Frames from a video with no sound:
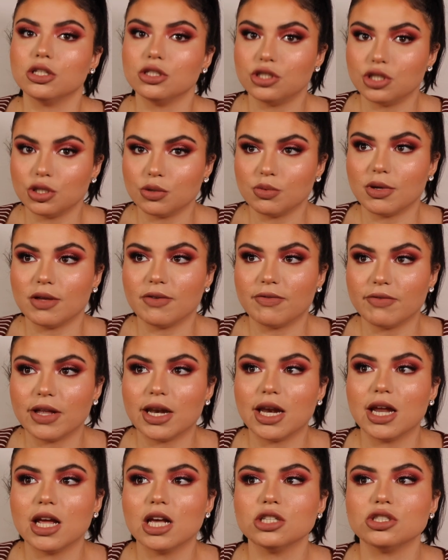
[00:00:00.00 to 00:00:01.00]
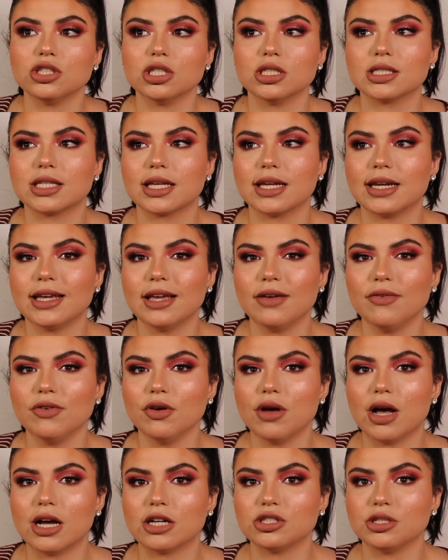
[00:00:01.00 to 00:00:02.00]
dewy finish. It's going to give
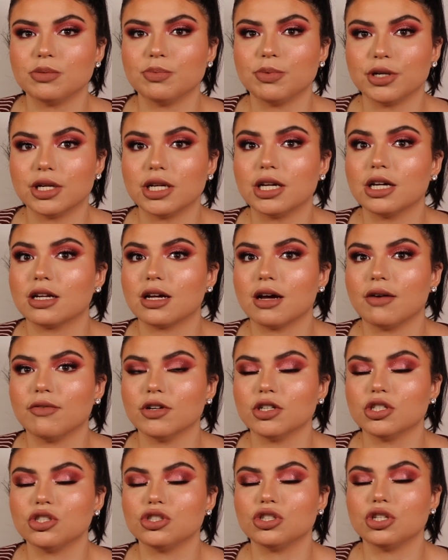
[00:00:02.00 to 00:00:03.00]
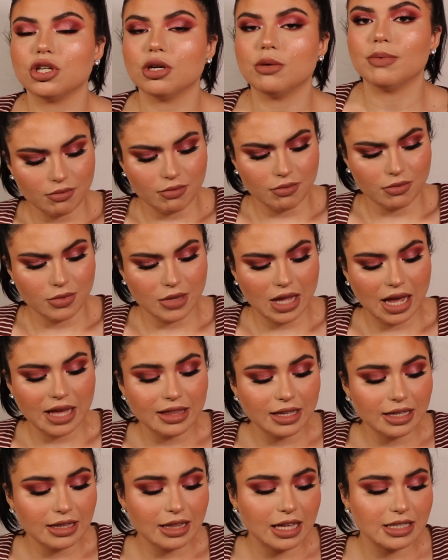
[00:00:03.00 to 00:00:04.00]
you actually pretty good coverage too. But I
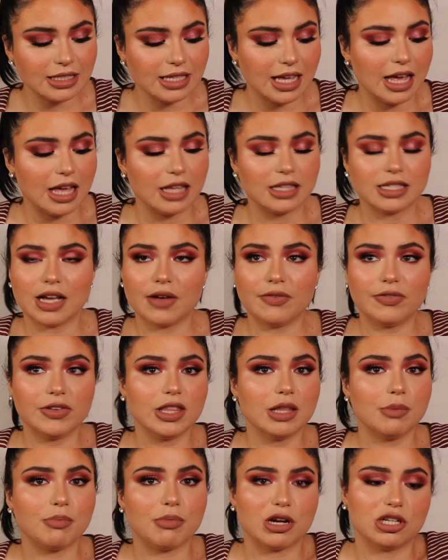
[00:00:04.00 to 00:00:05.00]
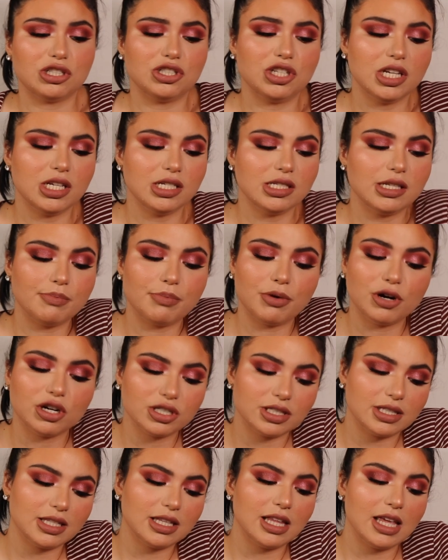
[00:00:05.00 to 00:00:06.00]
think that's it. Definitely the brushes,
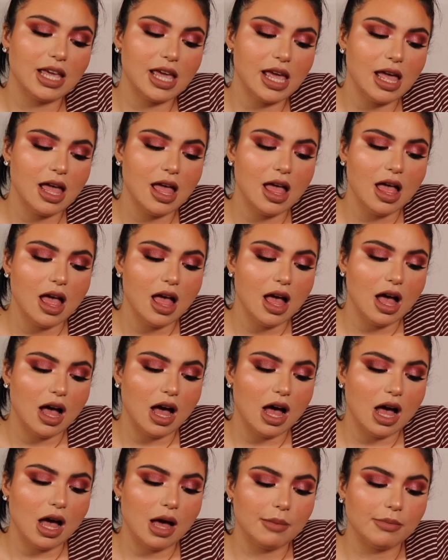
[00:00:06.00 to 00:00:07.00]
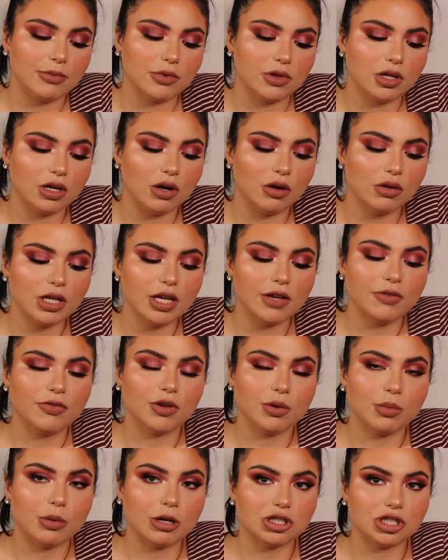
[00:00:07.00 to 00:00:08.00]
personally, only a
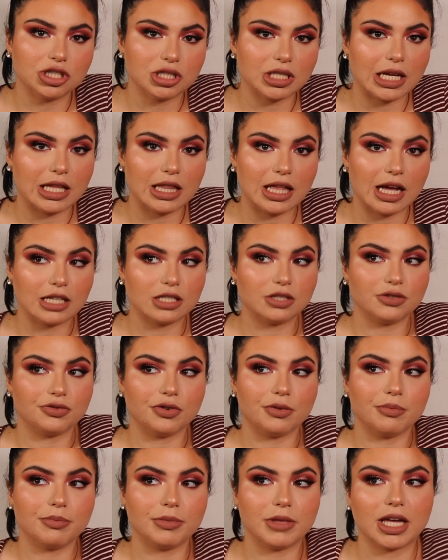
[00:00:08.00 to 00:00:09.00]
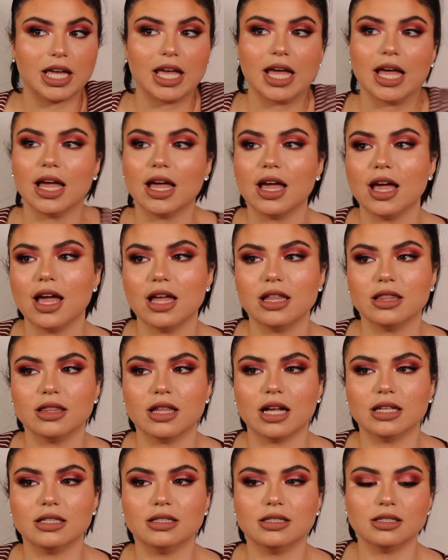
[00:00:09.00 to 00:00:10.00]
few brushes I liked from the kit, and
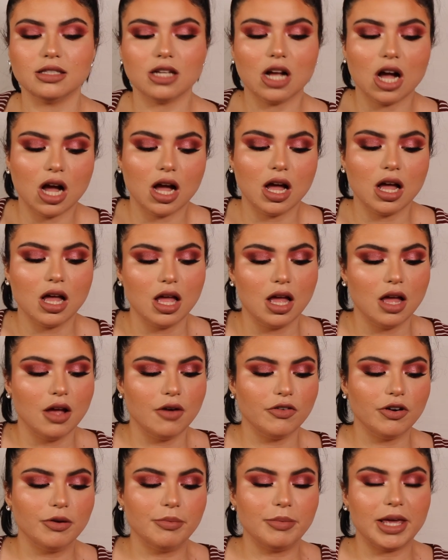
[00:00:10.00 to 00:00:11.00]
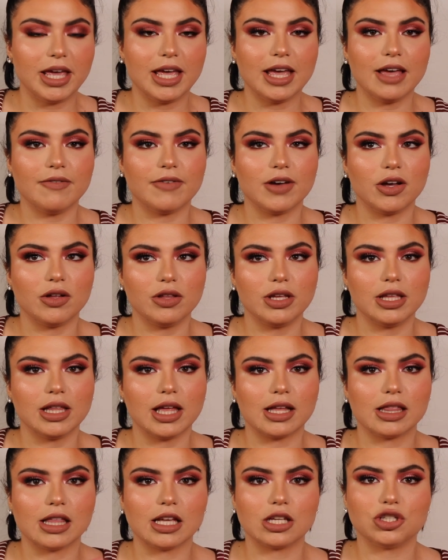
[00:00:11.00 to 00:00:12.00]
that's not for me. If I only
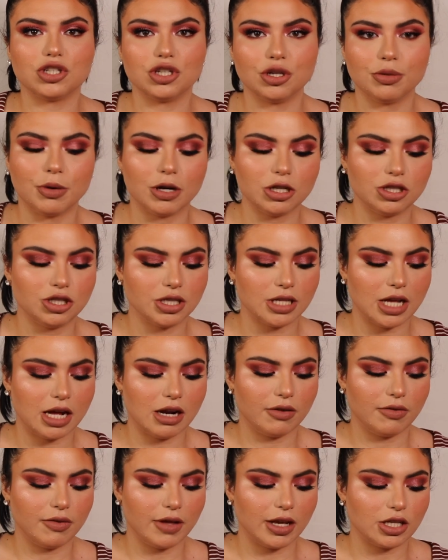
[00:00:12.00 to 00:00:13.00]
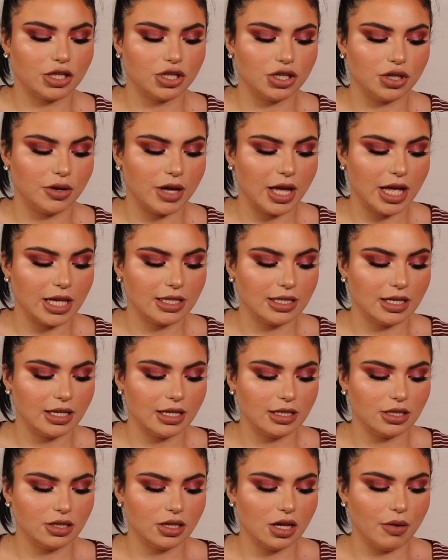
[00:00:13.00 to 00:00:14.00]
like two brushes out of like two kits, then
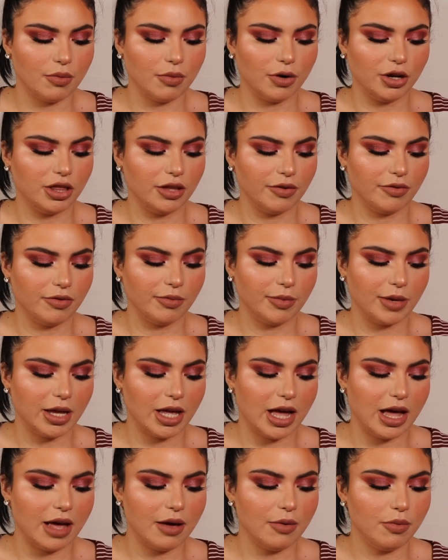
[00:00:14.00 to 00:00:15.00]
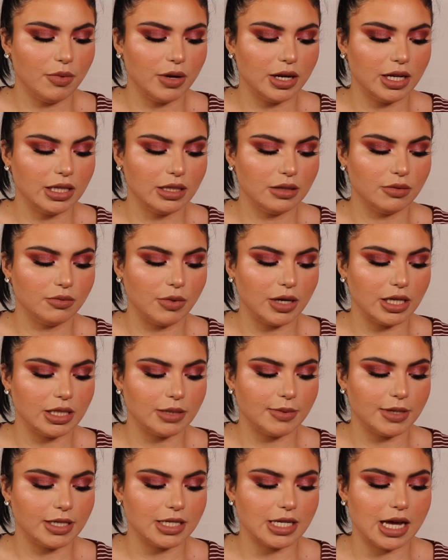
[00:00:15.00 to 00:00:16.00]
it's not worth it for me. I wouldn't
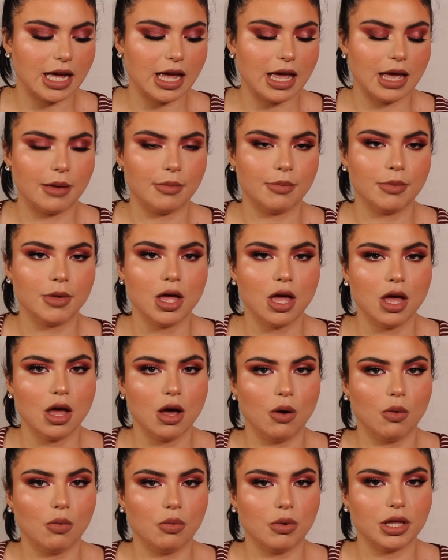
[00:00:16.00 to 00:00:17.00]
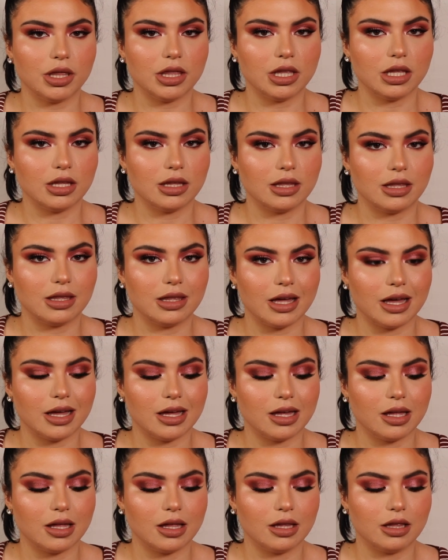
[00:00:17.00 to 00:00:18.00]
waste my time with
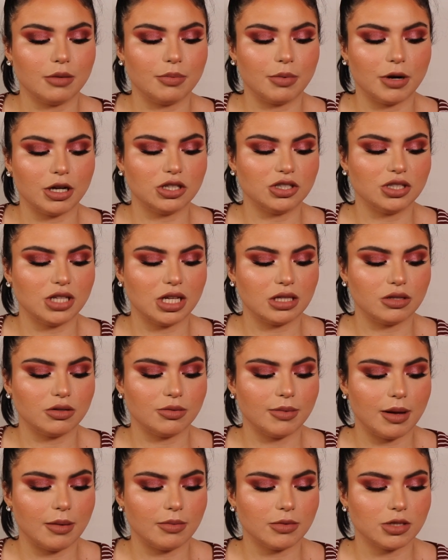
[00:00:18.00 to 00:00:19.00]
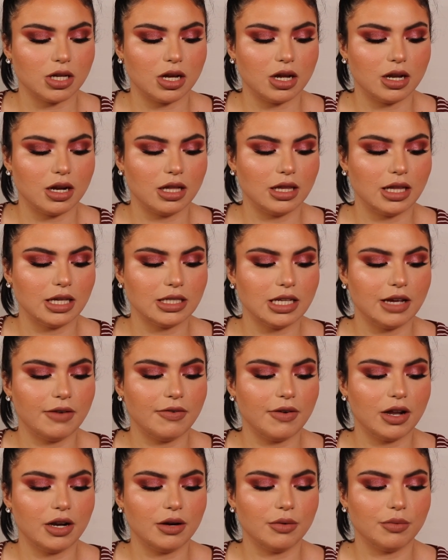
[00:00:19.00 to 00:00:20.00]
the brush sets from Amazon unless I
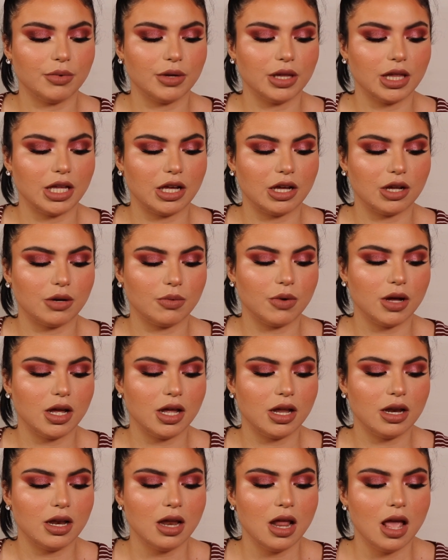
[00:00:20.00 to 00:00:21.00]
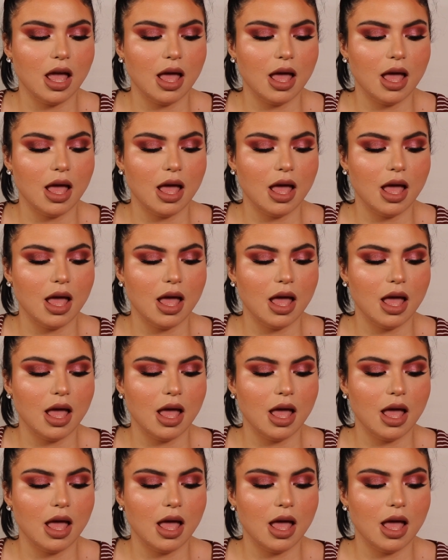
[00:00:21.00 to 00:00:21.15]
find a really good one,